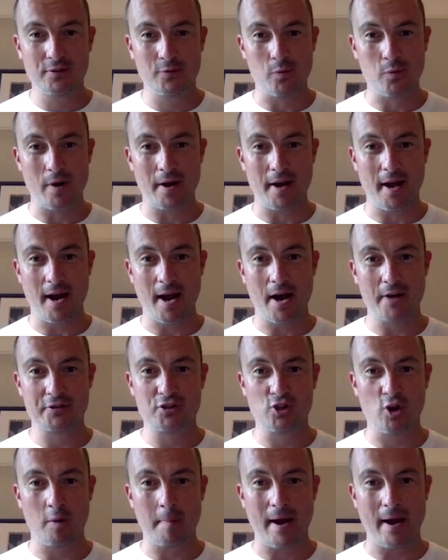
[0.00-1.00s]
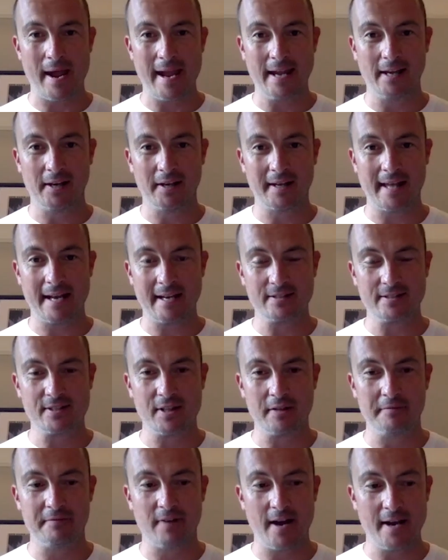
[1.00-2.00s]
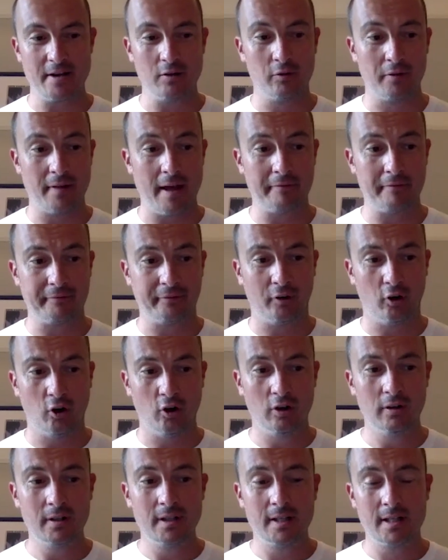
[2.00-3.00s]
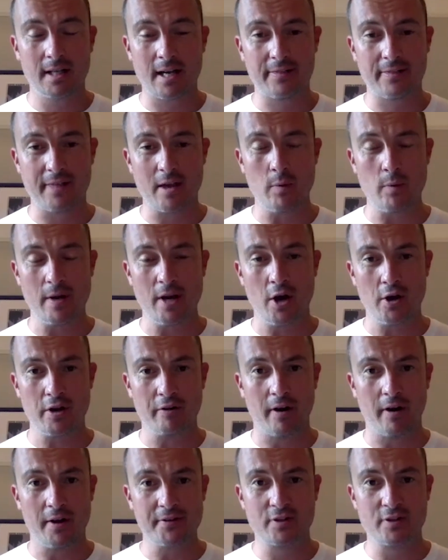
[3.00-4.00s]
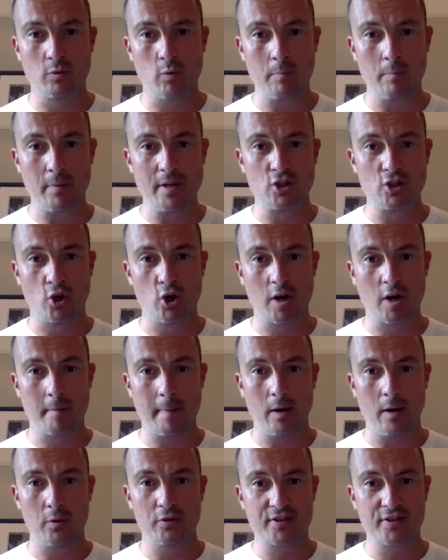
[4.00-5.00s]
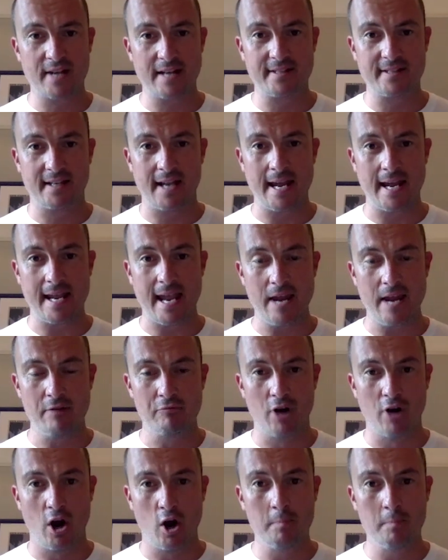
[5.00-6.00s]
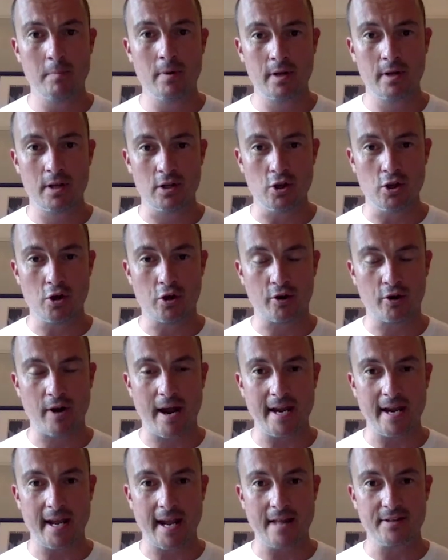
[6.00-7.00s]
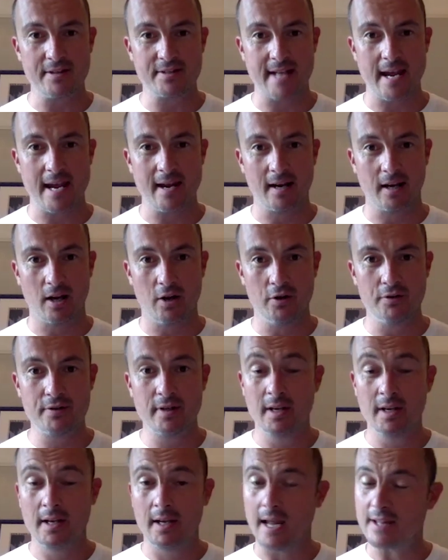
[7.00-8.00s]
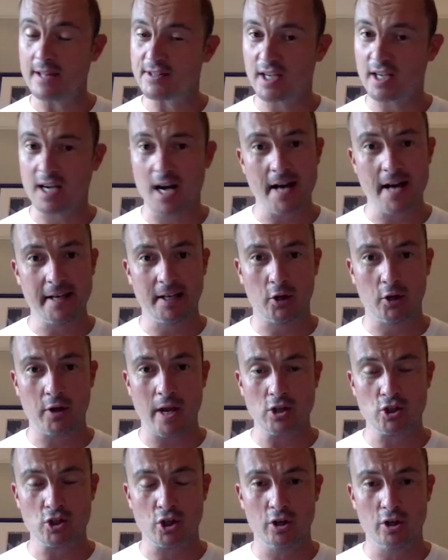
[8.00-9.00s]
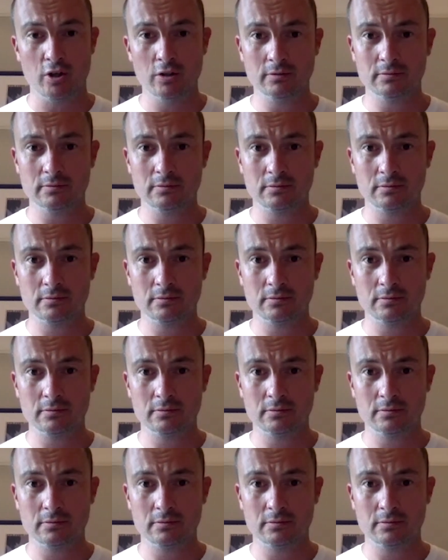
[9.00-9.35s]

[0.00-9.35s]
when I asked you about England getting to the final. Therefore, I think we know your answer when we talk about Saturday in Rome, Ukraine against England. It's a kind-looking draw.